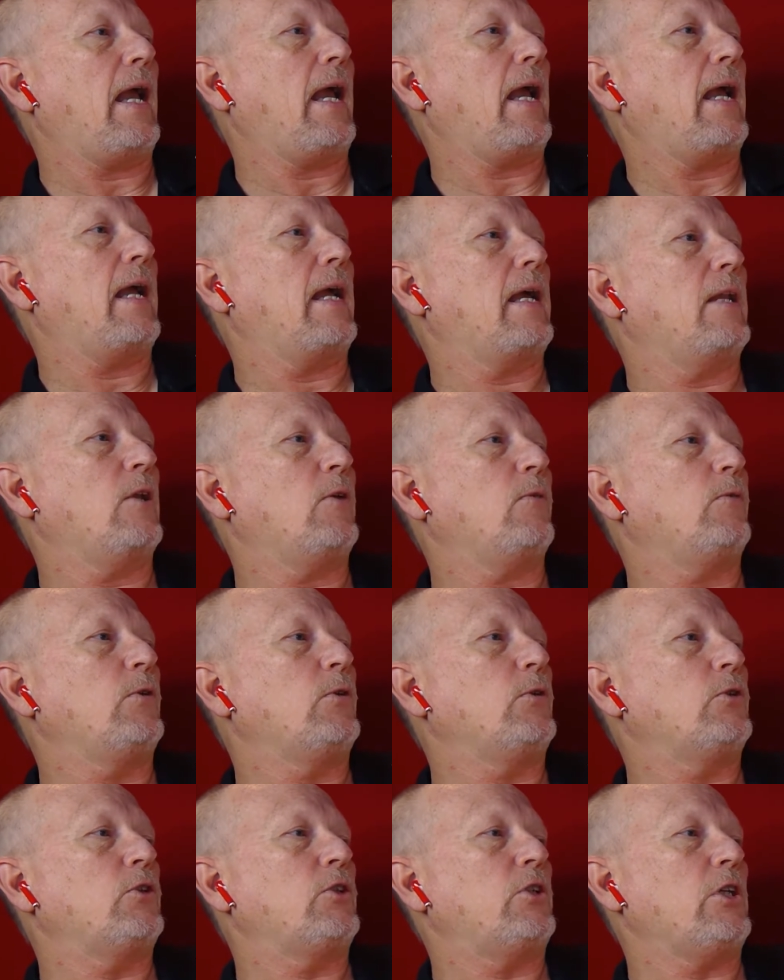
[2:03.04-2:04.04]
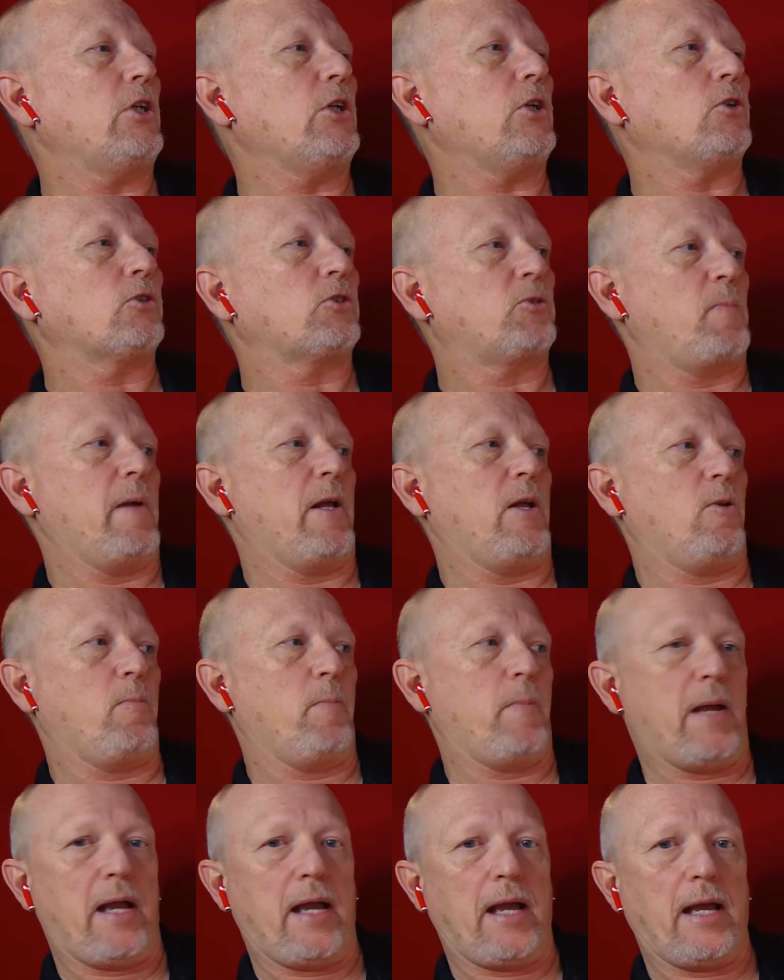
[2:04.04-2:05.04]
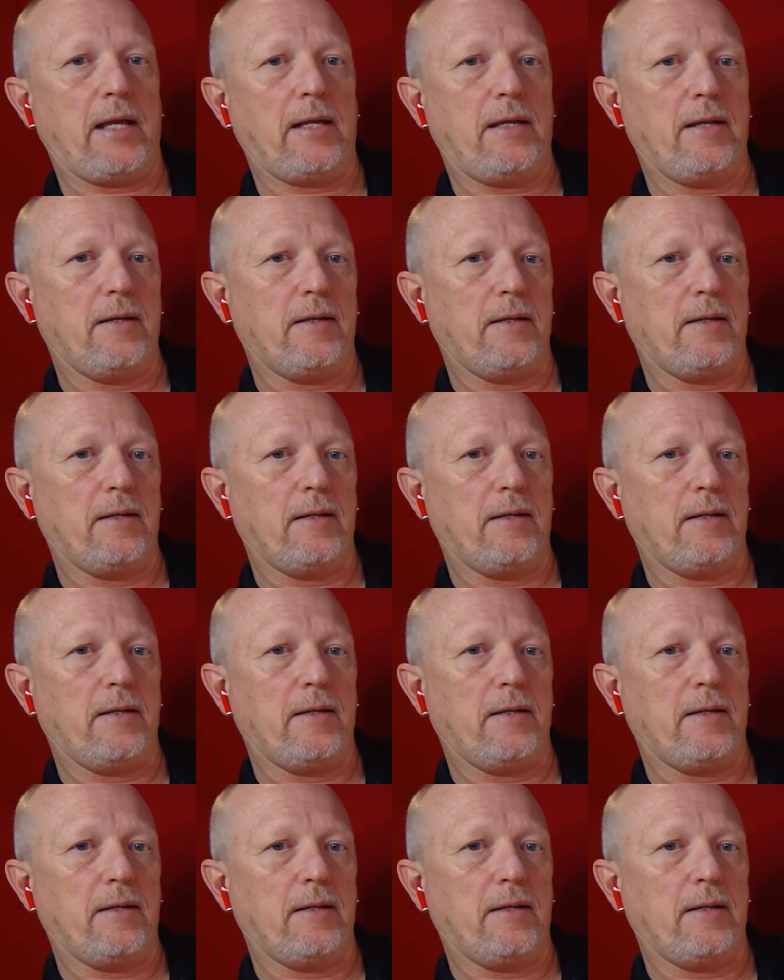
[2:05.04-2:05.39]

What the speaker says: And if you still smell bad,